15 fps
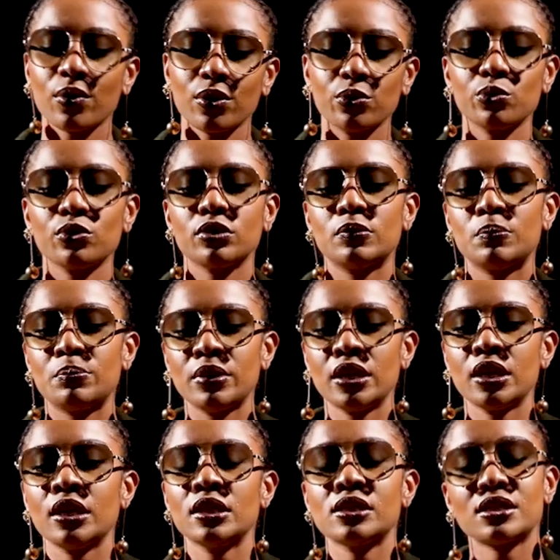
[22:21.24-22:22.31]
one would
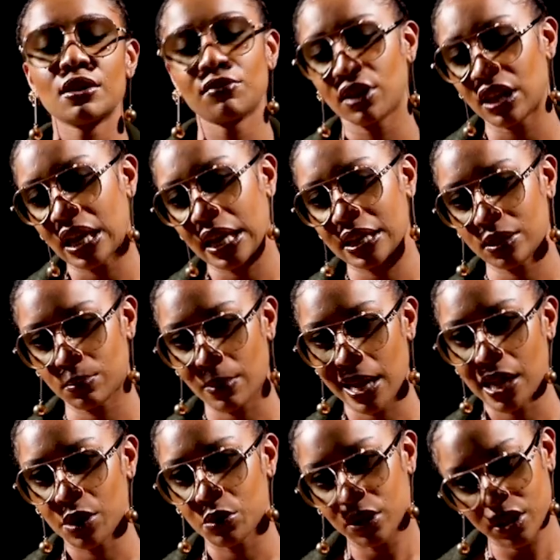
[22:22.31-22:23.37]
be 7 Years by
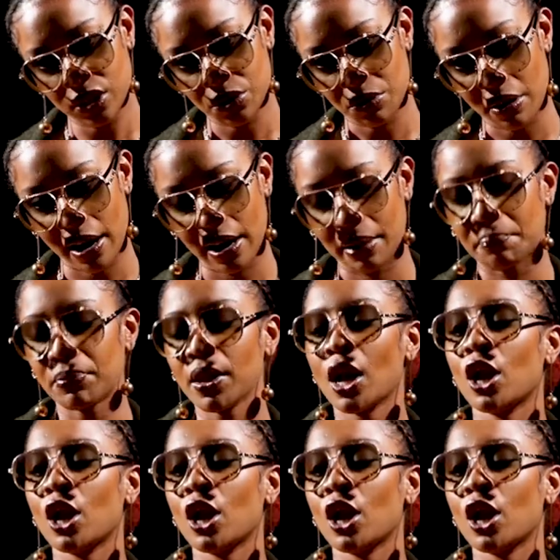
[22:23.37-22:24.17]
Lucas Graham.